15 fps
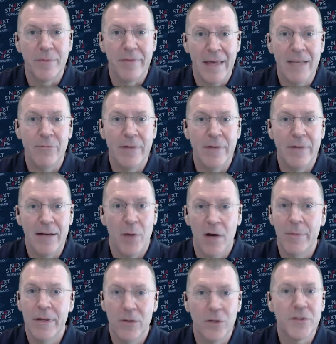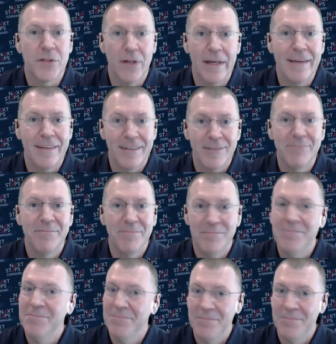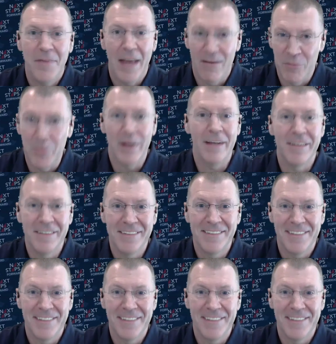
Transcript: but thankfully now Barbie looks like everybody.